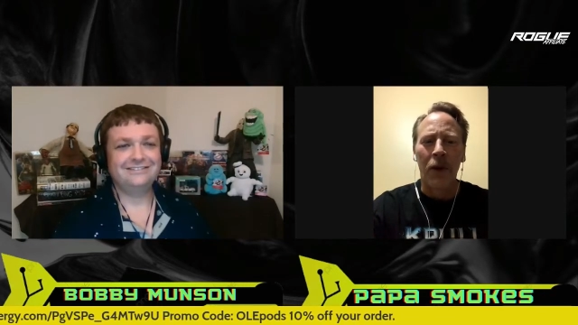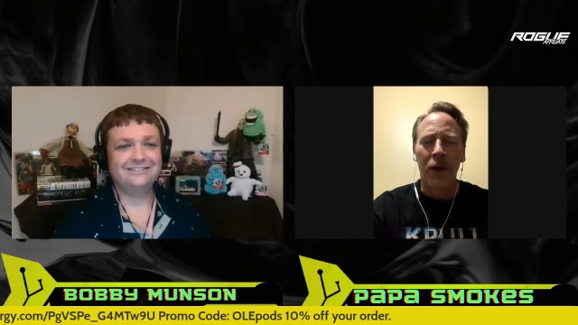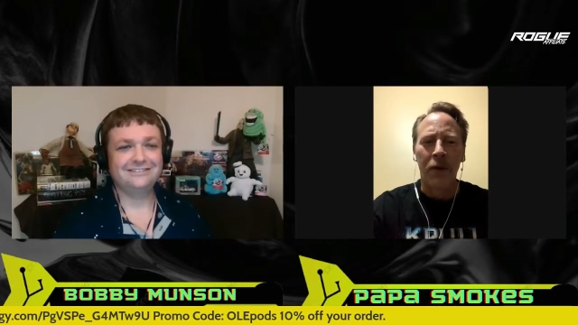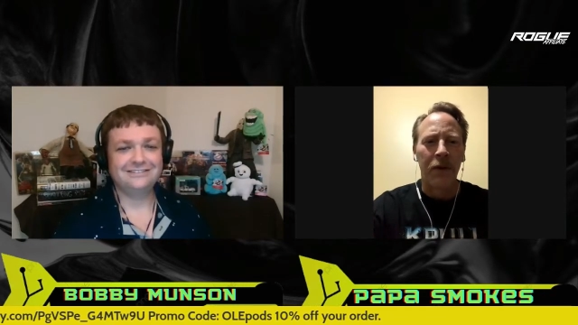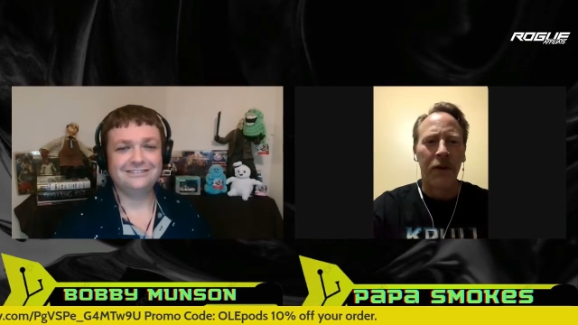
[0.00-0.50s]
Speaker 1: of
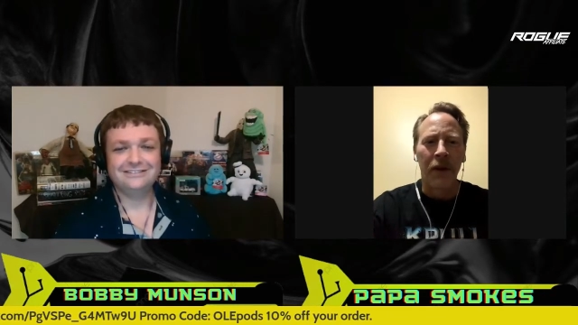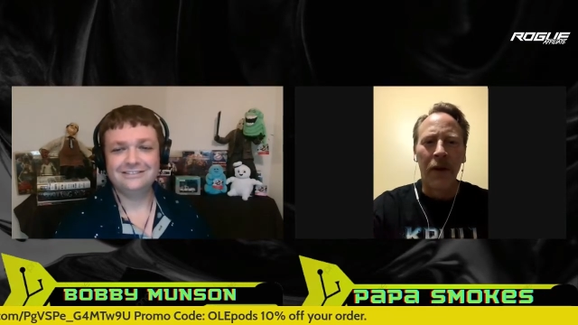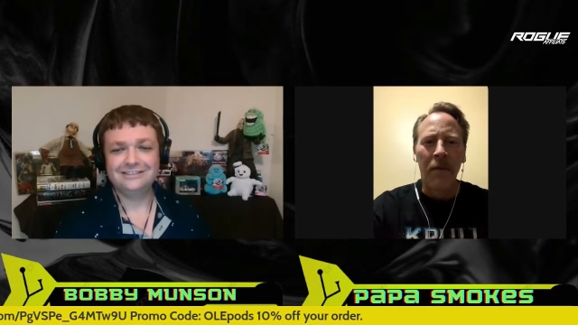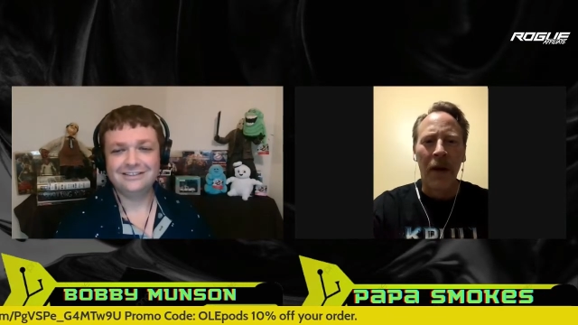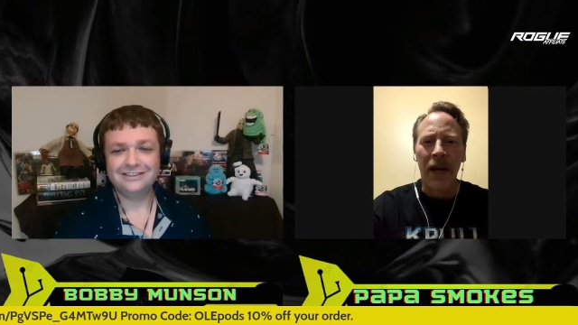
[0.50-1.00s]
those
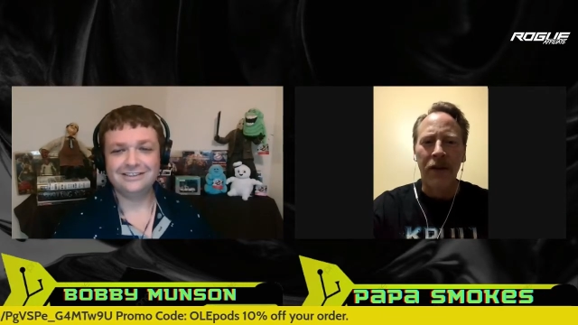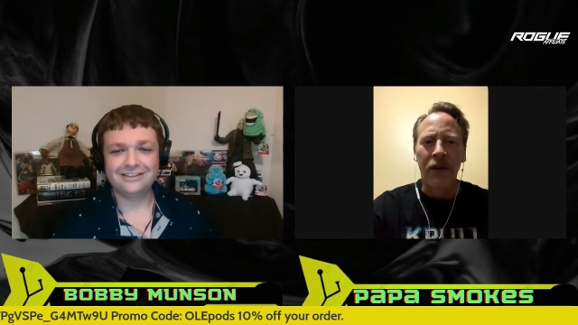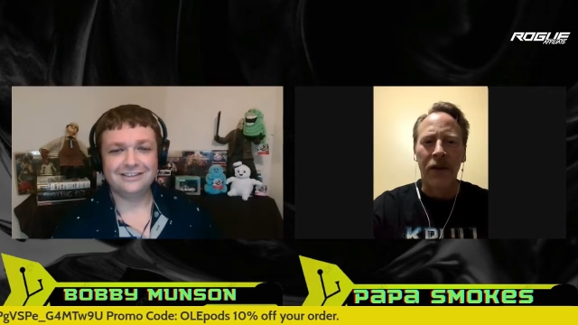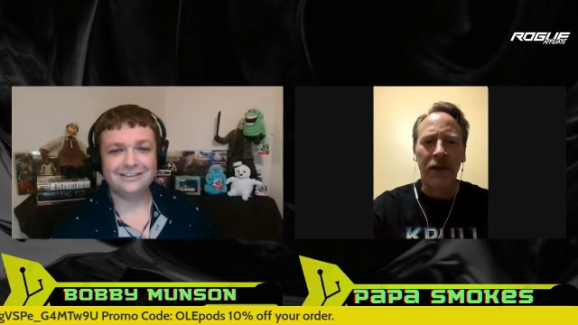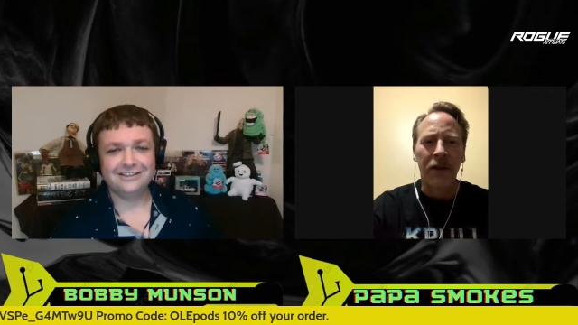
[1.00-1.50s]

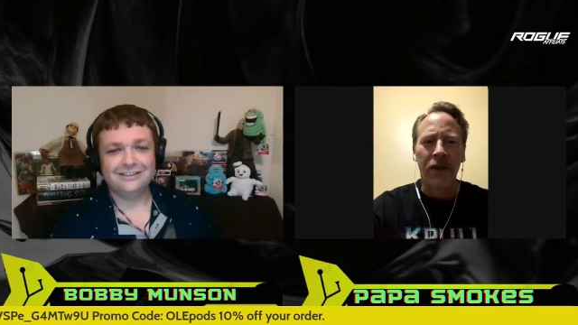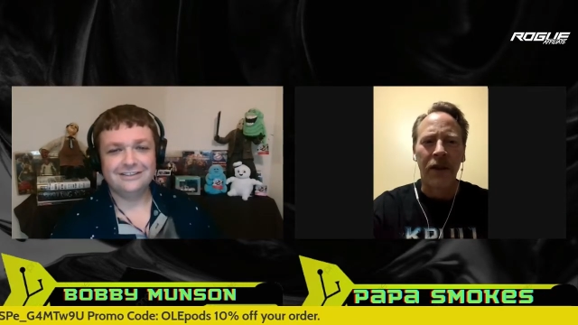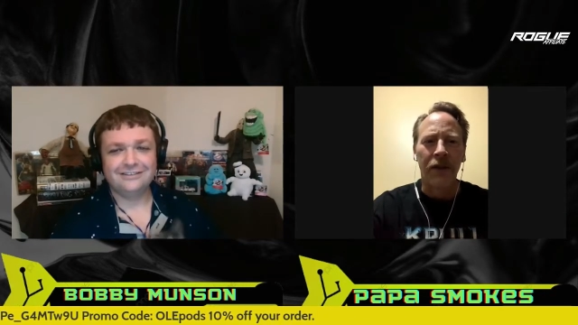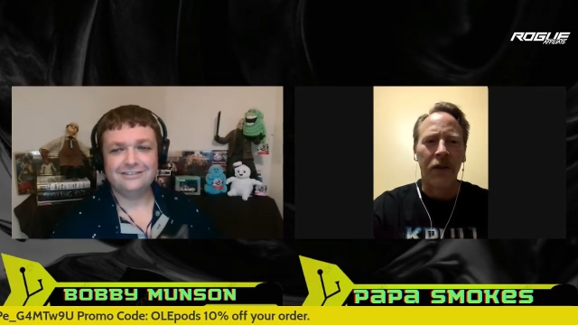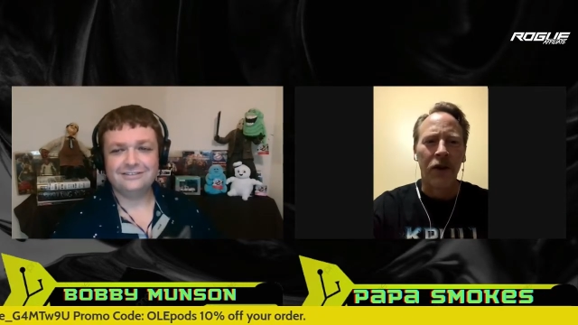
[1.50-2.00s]
matches that
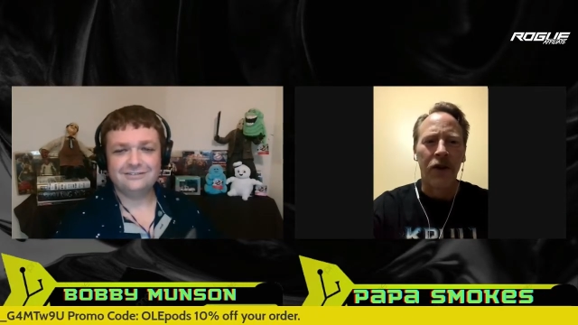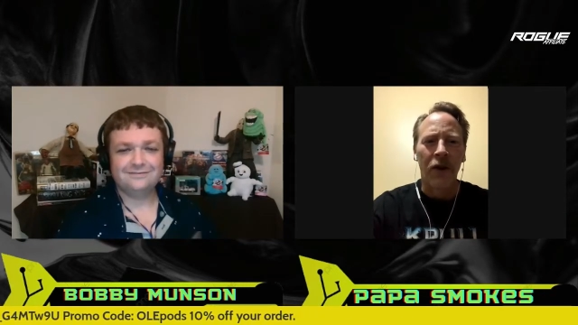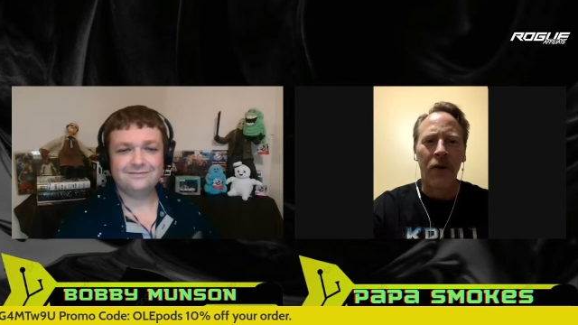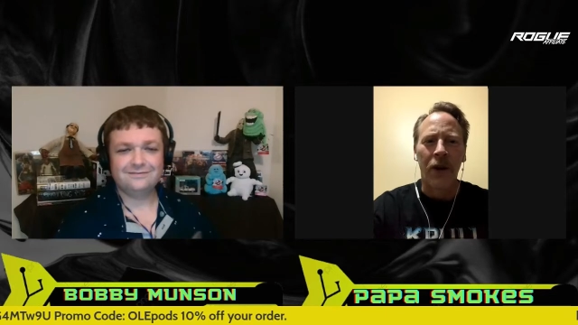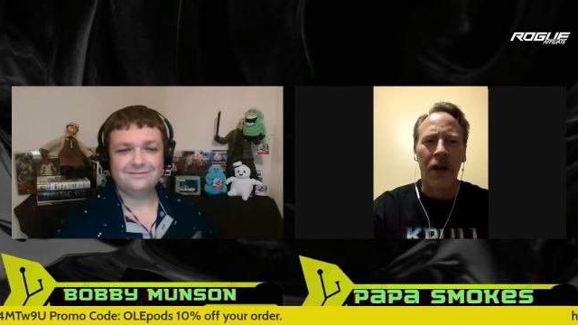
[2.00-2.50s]
steals the
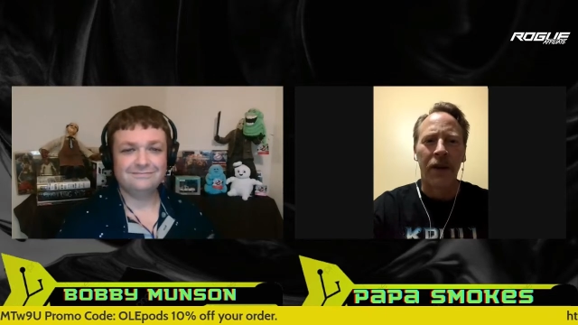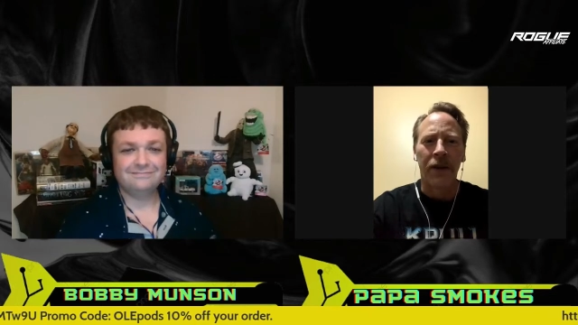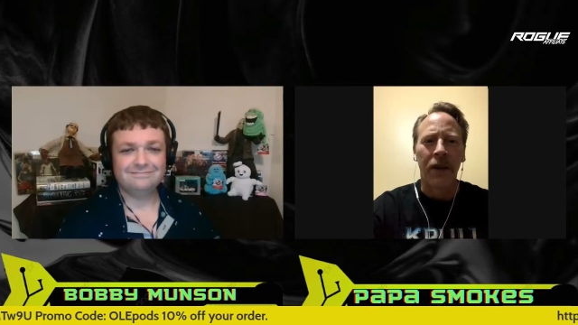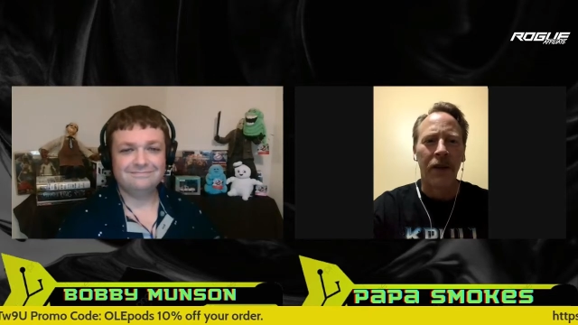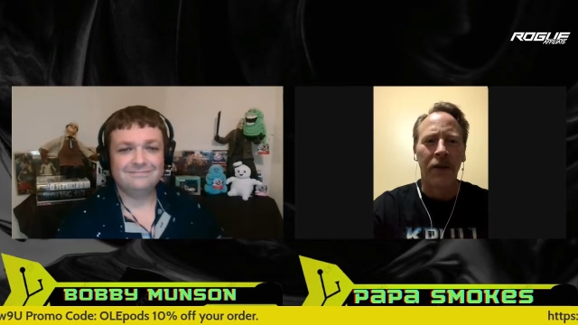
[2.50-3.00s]
show kind of
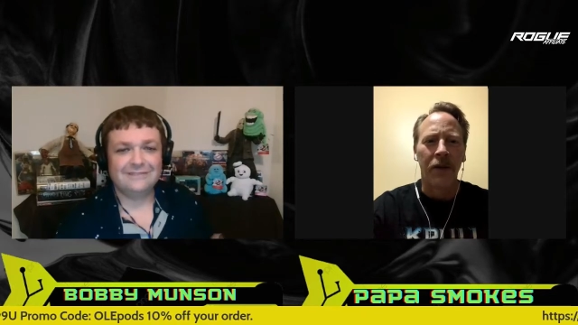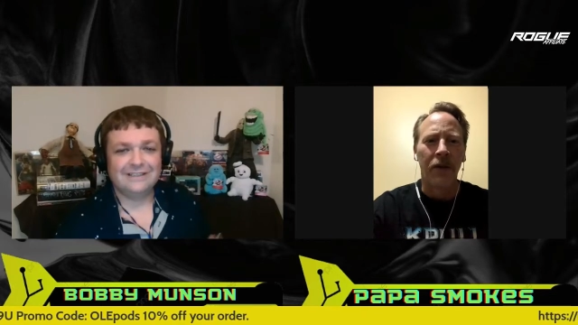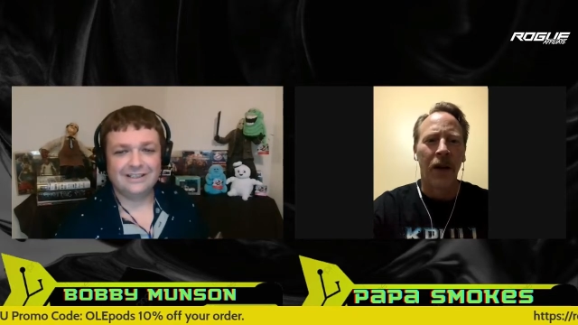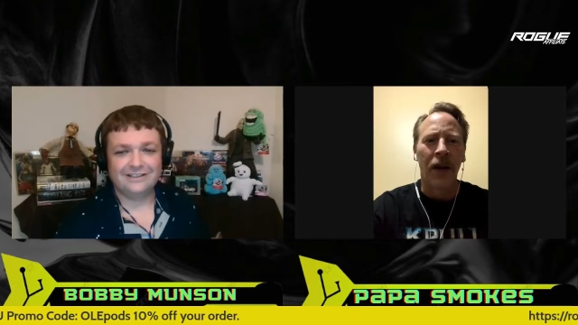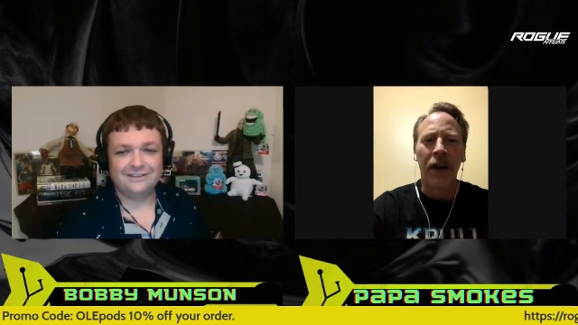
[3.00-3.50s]
thing,
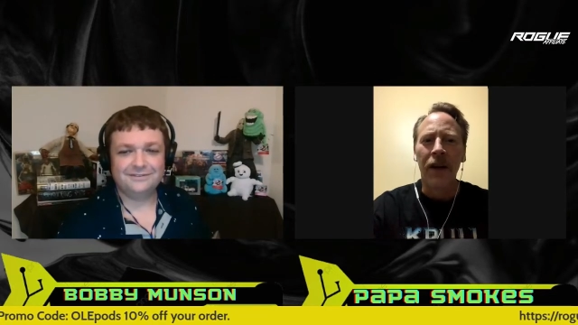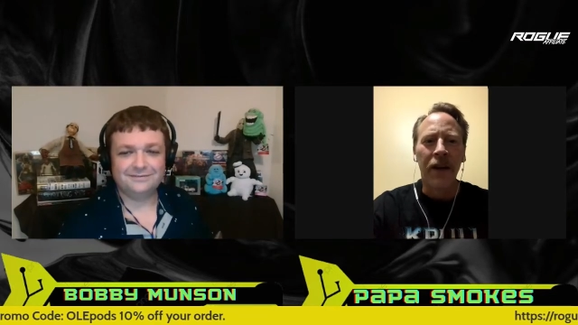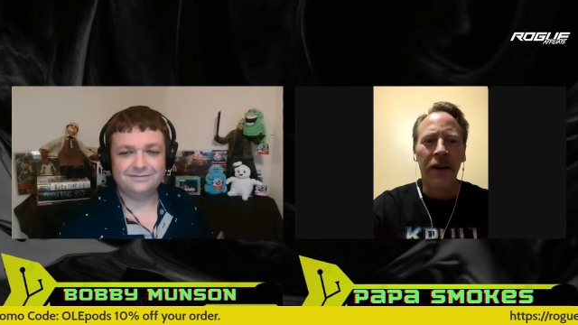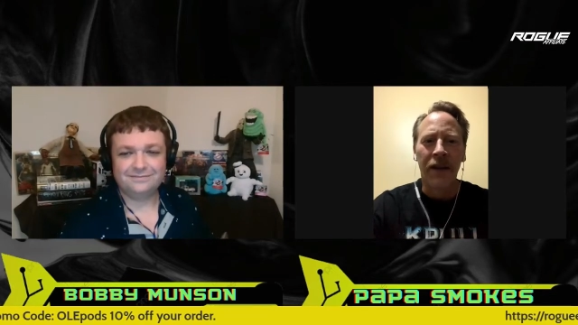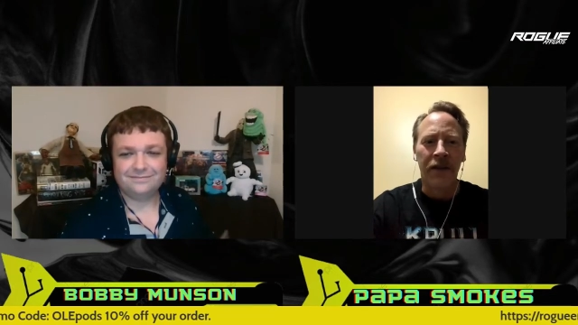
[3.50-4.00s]
too. Uh,
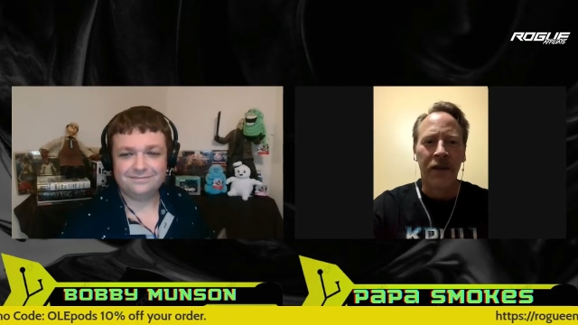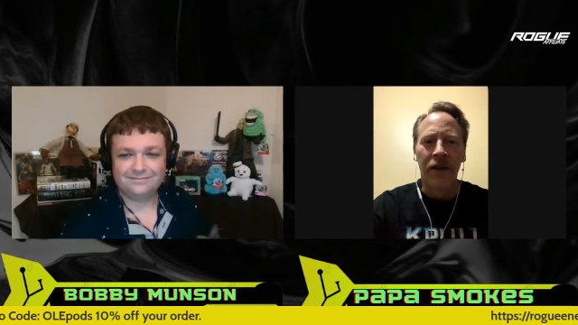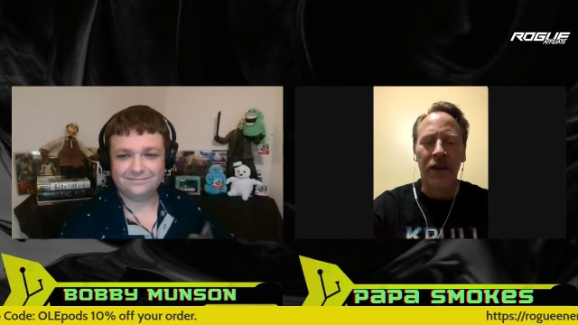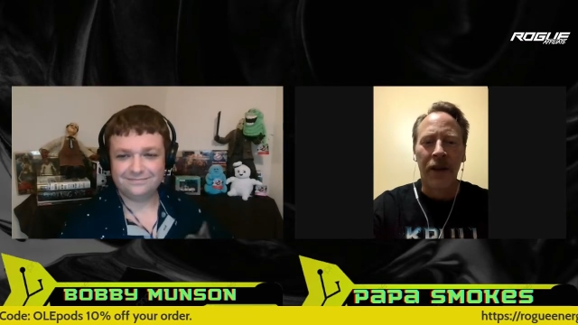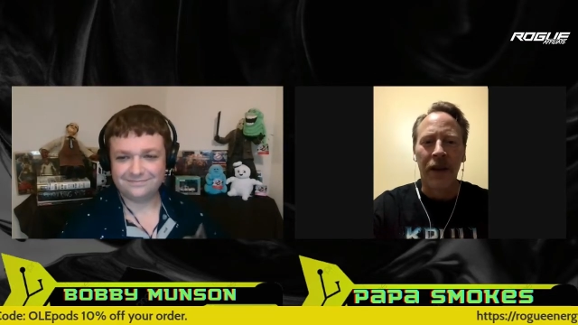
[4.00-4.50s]
this is
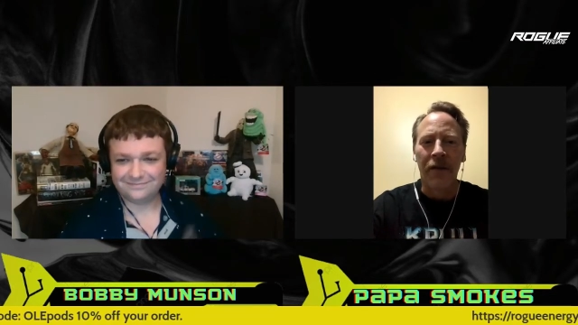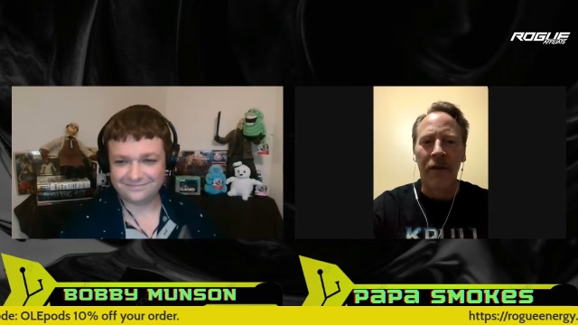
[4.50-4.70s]
going to get